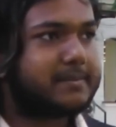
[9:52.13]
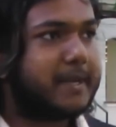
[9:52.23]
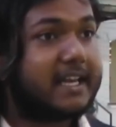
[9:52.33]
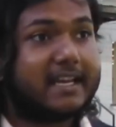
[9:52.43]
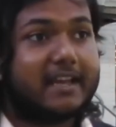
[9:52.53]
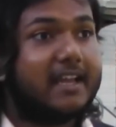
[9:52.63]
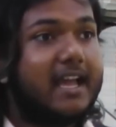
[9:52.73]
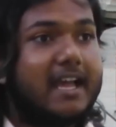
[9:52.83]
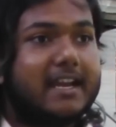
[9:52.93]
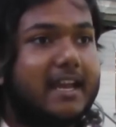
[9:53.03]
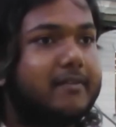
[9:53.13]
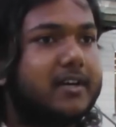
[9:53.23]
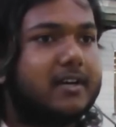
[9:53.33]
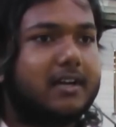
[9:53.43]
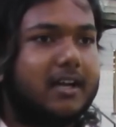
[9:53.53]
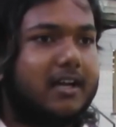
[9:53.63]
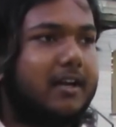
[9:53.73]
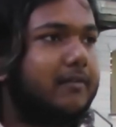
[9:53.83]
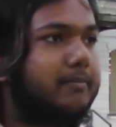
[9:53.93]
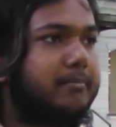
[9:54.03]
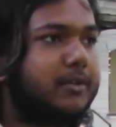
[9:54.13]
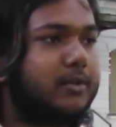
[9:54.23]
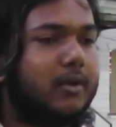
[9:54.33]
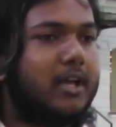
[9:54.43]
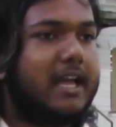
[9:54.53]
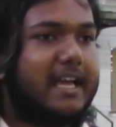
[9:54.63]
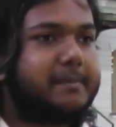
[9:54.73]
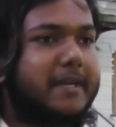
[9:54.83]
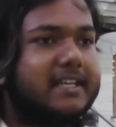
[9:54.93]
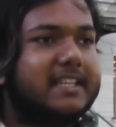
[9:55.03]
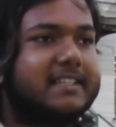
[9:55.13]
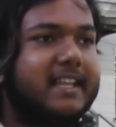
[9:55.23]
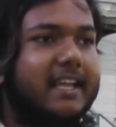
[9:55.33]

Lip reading: and I never expected that thing.